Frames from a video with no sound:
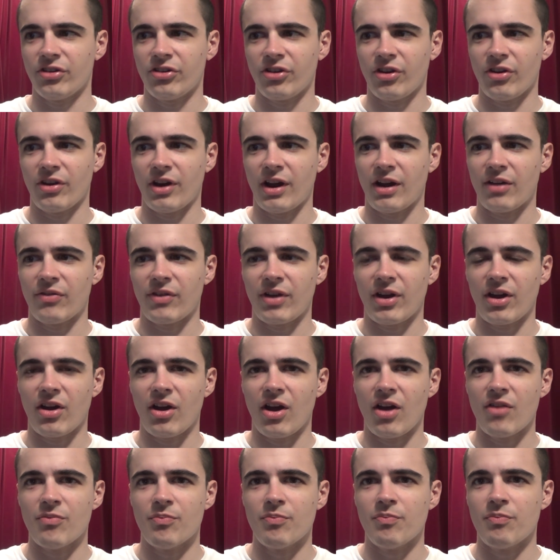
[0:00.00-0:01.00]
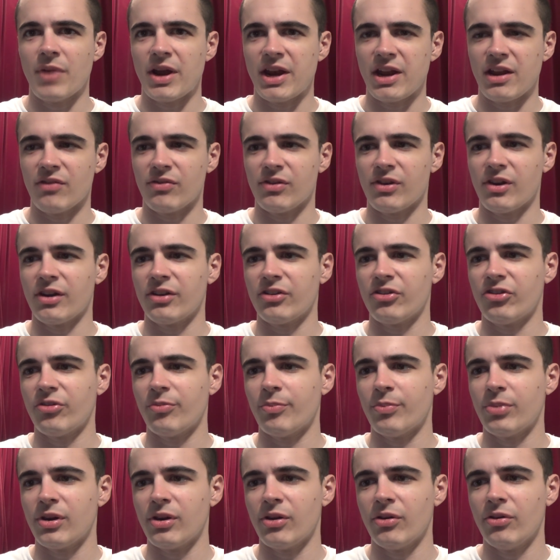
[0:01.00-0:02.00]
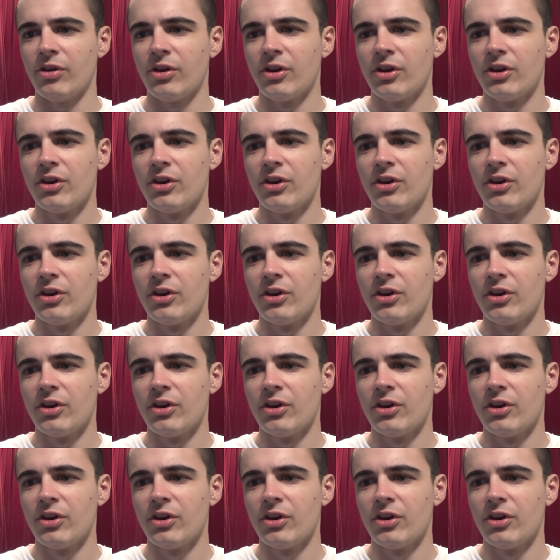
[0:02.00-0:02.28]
don't have many other lighters in blue.